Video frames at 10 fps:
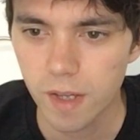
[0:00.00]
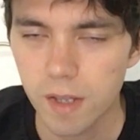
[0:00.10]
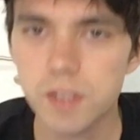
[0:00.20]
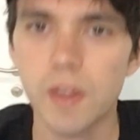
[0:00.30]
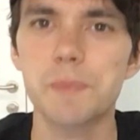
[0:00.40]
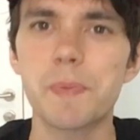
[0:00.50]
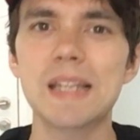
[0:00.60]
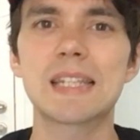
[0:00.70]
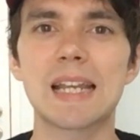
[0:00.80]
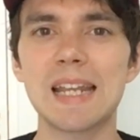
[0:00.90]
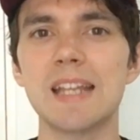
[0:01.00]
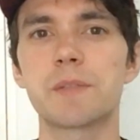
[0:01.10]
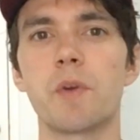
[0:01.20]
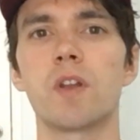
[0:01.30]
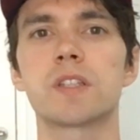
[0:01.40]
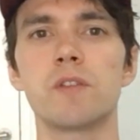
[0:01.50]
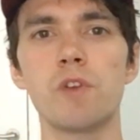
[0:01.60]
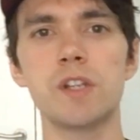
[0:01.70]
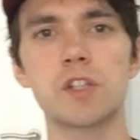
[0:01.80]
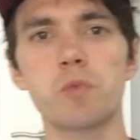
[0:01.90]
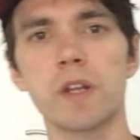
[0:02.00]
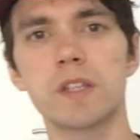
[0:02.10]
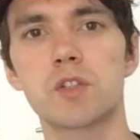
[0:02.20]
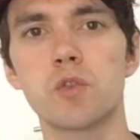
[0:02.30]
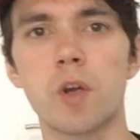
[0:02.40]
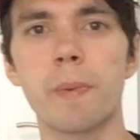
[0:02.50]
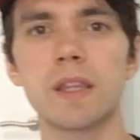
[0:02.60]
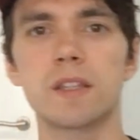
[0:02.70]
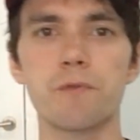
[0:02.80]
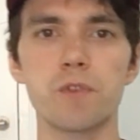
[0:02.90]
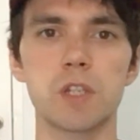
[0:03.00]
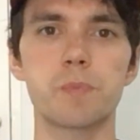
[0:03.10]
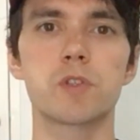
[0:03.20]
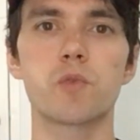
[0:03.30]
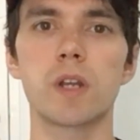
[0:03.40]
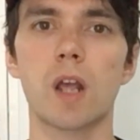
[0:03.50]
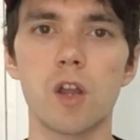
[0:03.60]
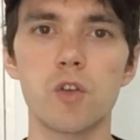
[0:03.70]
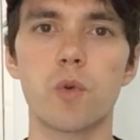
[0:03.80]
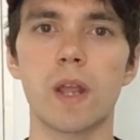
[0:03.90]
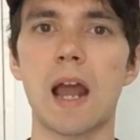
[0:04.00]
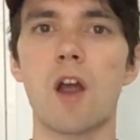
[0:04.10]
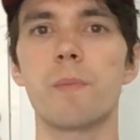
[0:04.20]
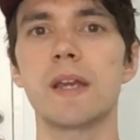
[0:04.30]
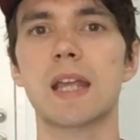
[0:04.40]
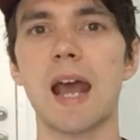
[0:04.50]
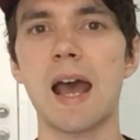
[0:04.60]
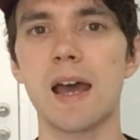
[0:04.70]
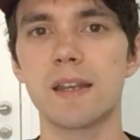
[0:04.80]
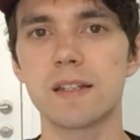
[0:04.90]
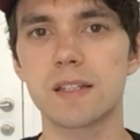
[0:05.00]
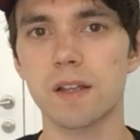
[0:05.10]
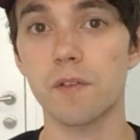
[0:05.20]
So that's basically it, to be honest. I really just wanted to talk about the differences between colloquial Arabic and